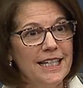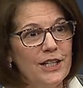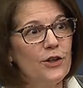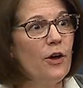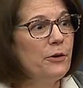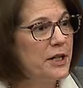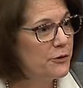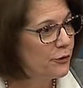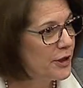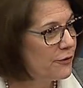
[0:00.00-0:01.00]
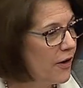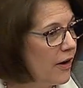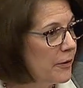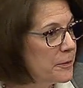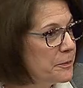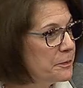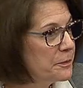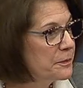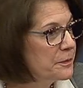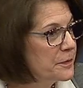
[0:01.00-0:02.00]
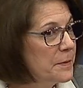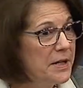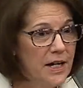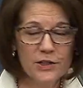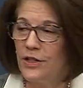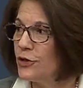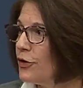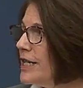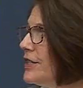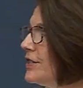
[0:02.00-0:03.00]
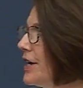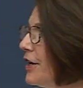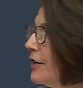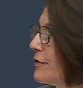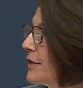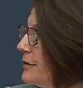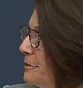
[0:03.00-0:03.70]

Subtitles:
is already in a free fall because of these crazy tariffs.